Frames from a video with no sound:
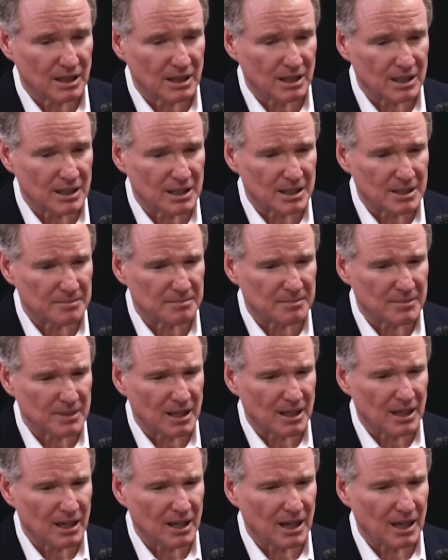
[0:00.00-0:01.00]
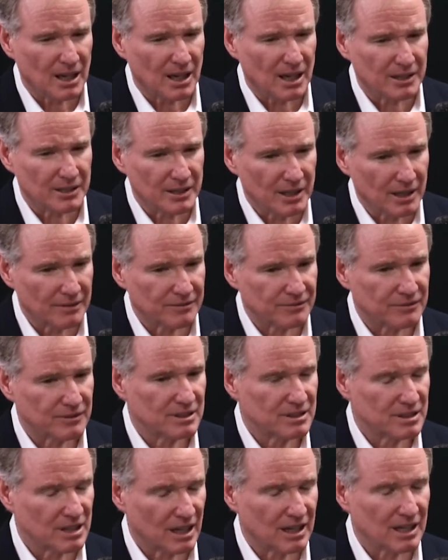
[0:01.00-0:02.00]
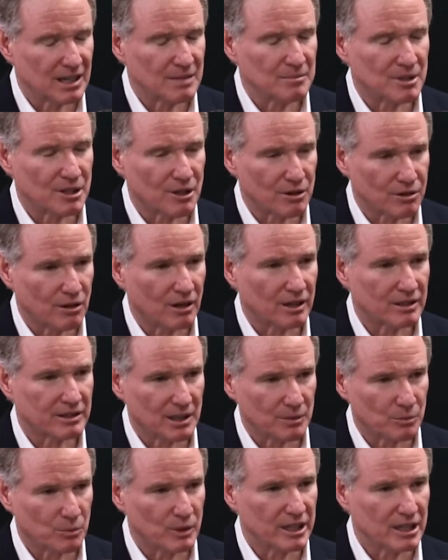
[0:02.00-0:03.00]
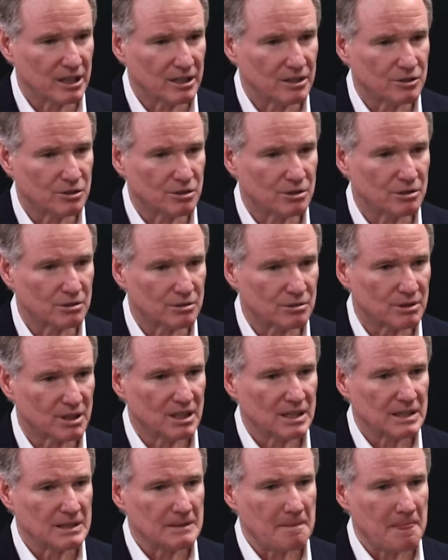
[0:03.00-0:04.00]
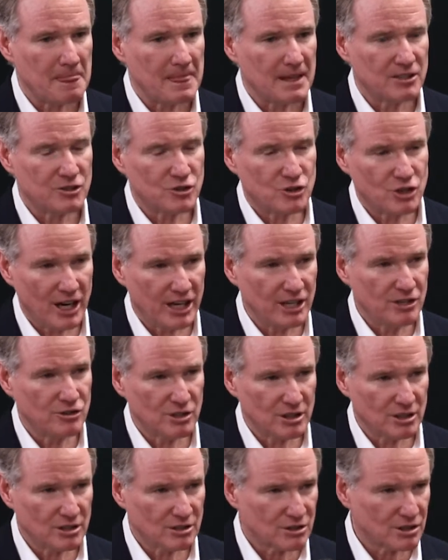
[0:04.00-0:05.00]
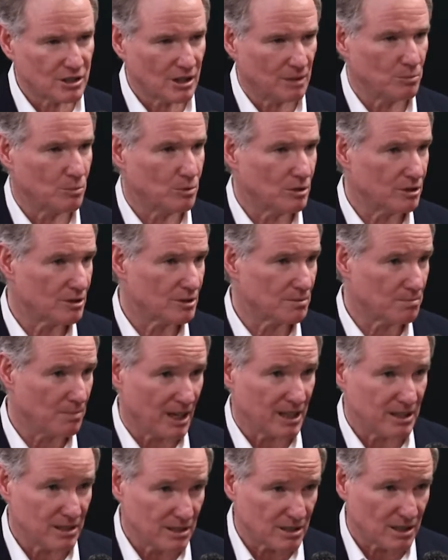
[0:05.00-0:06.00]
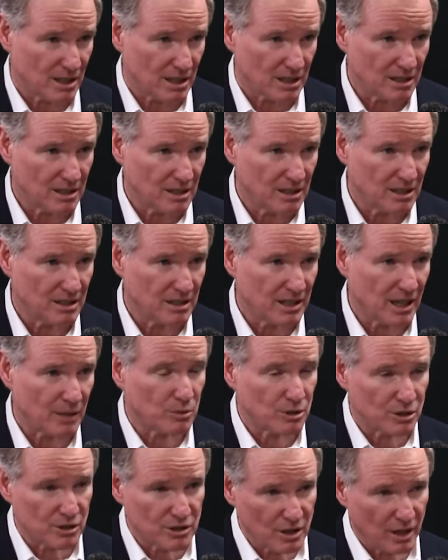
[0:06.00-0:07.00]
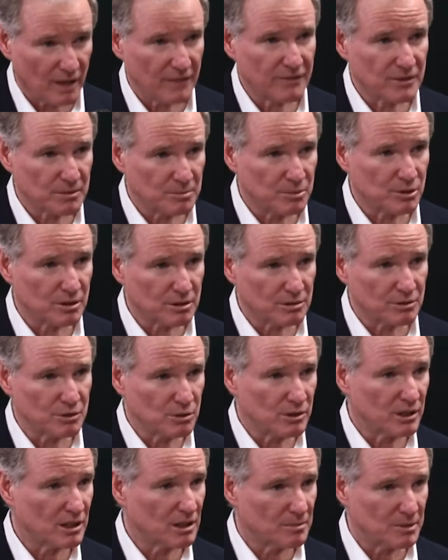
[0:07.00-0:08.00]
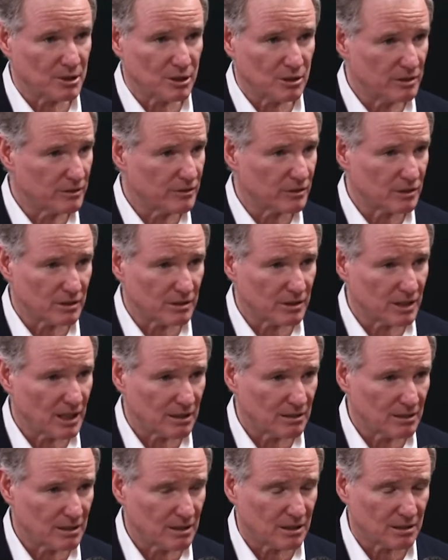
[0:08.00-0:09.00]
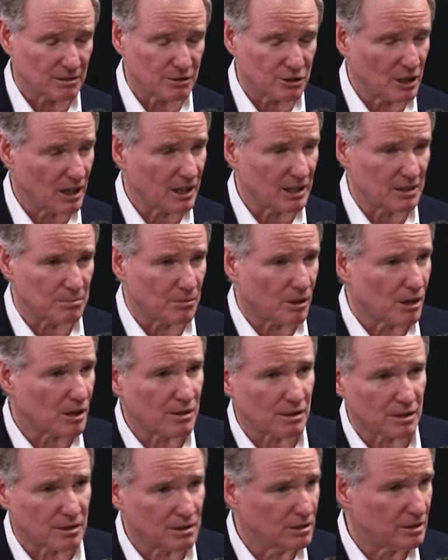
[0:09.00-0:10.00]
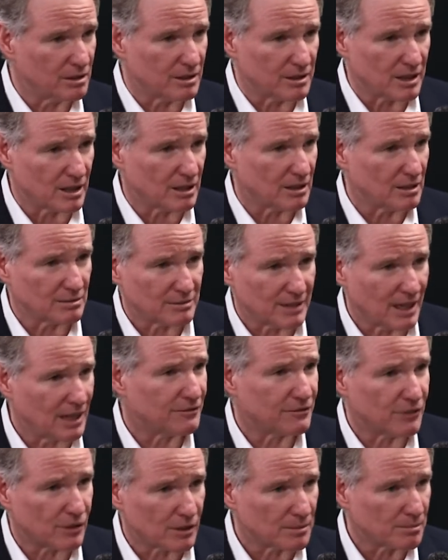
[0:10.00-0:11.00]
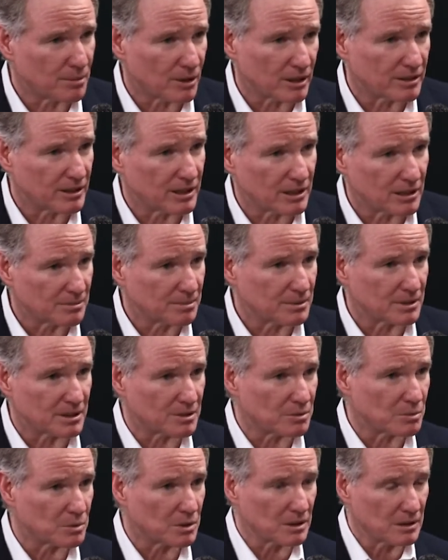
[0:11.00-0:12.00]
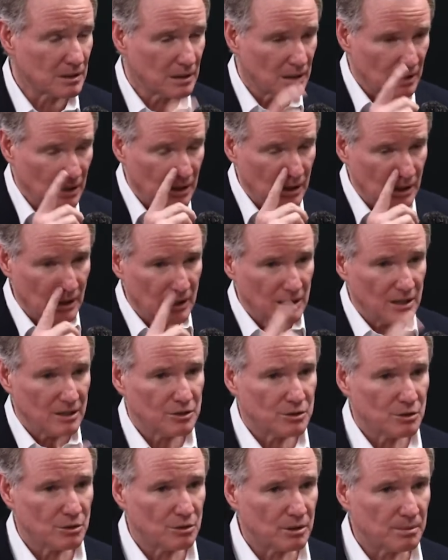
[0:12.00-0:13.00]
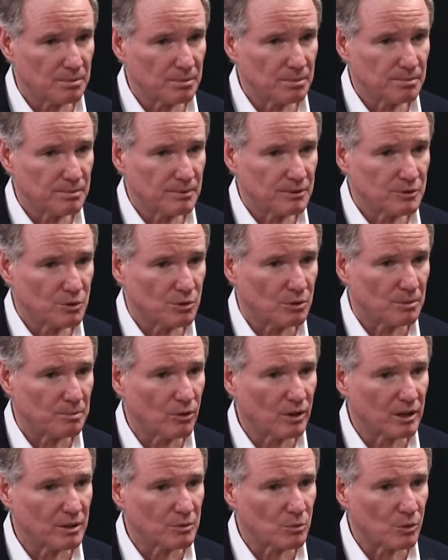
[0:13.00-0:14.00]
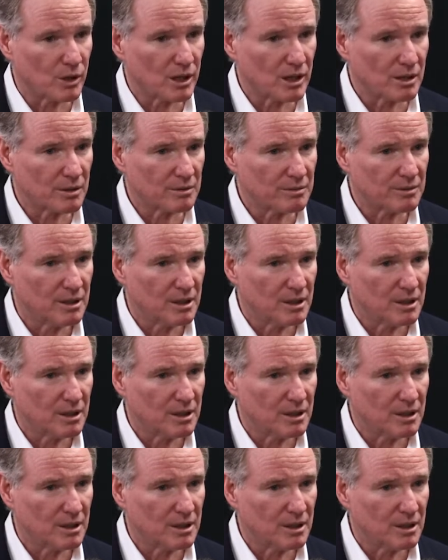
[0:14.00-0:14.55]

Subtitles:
um, enough time and thought that went into changing someone's mindset that was comfortable doing a maneuver that John and Martha couldn't tell how far apart the airplanes were to a point where